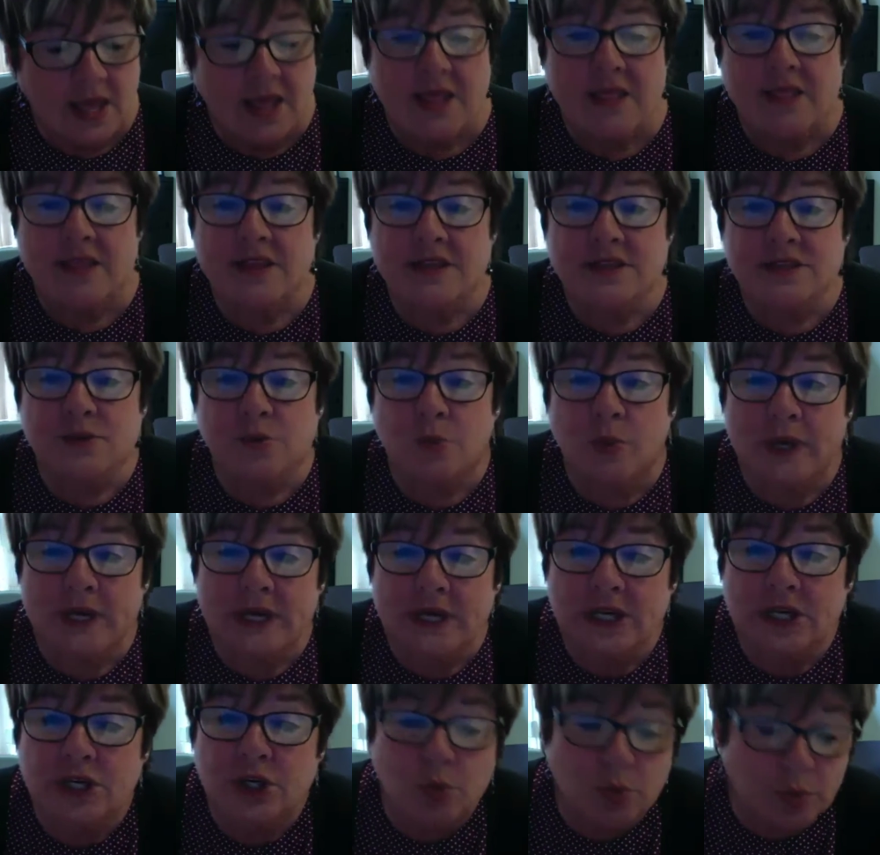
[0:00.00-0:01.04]
This
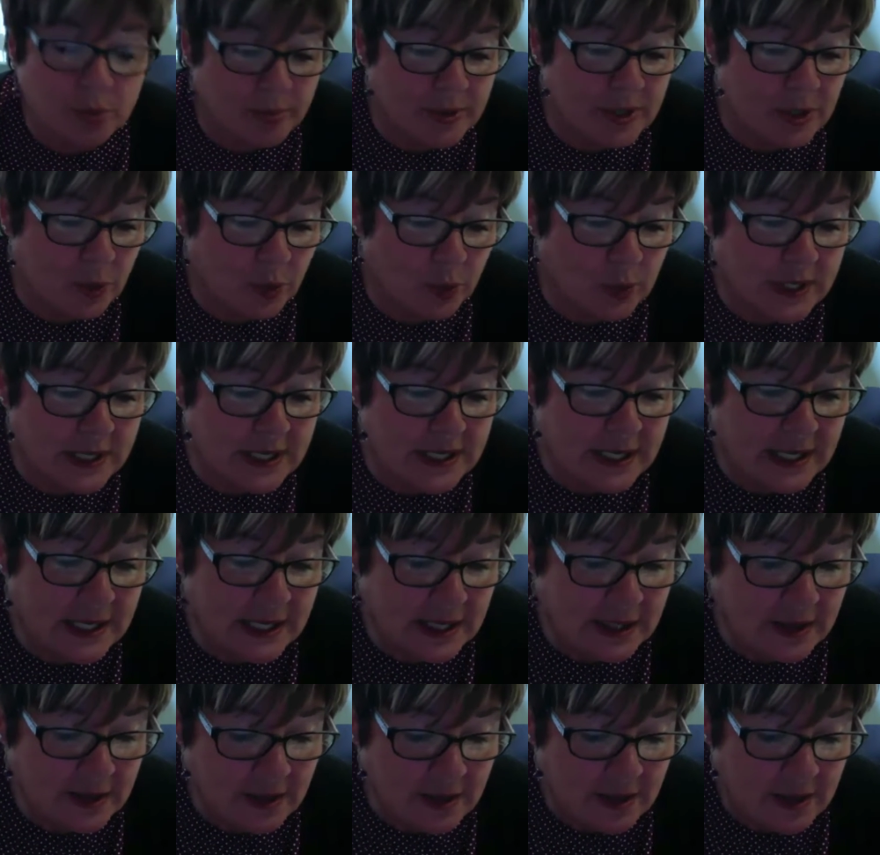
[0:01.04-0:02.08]
week you will be
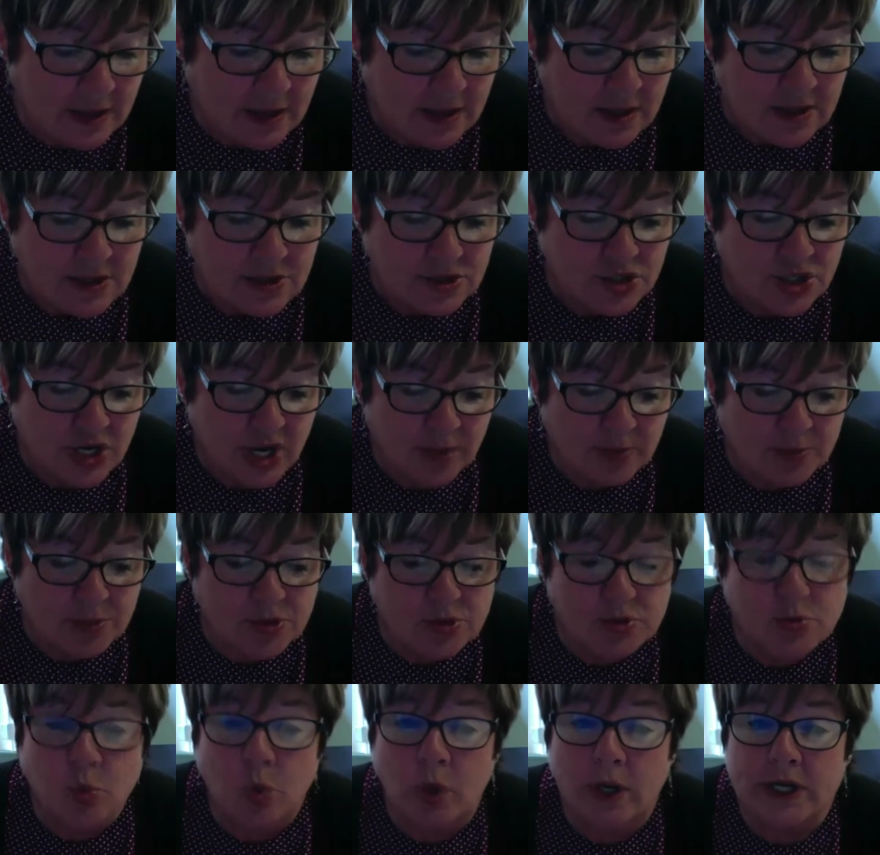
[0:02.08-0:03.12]
reading
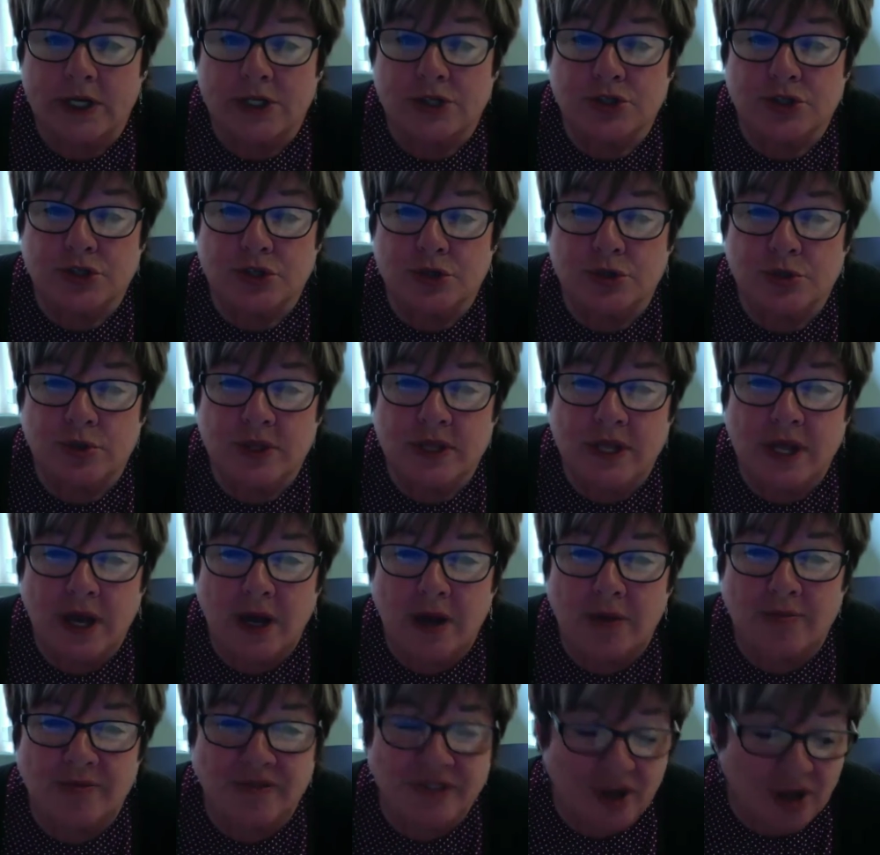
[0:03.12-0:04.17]
chapters 1 and 2 in the
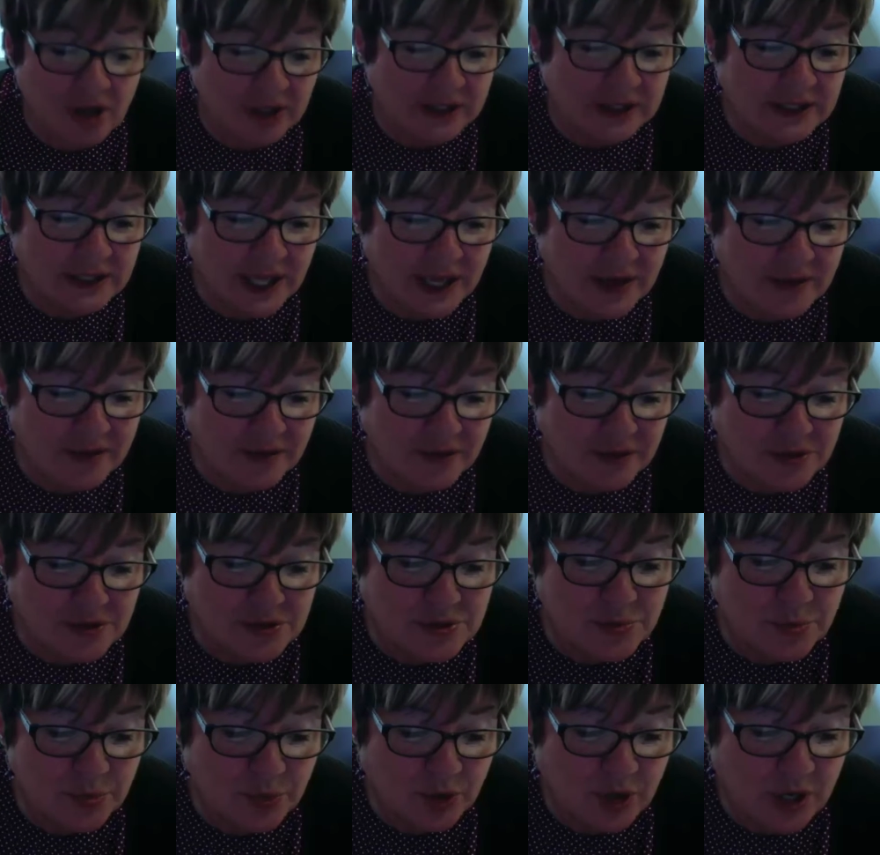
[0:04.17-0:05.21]
Upval and
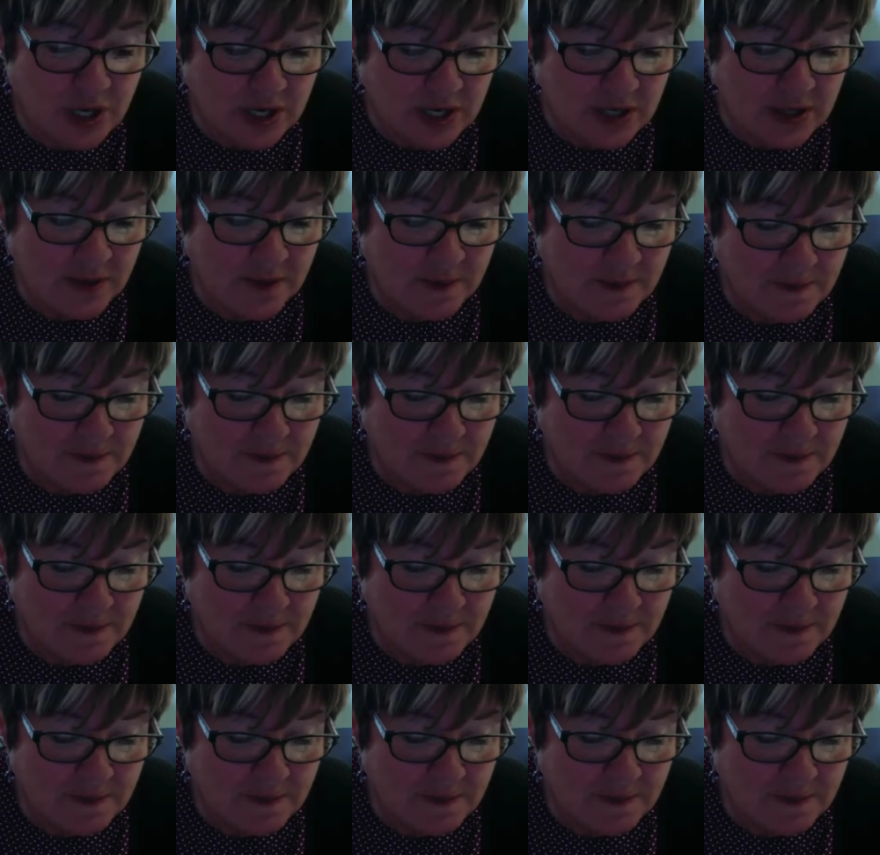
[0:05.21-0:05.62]
Leffers book,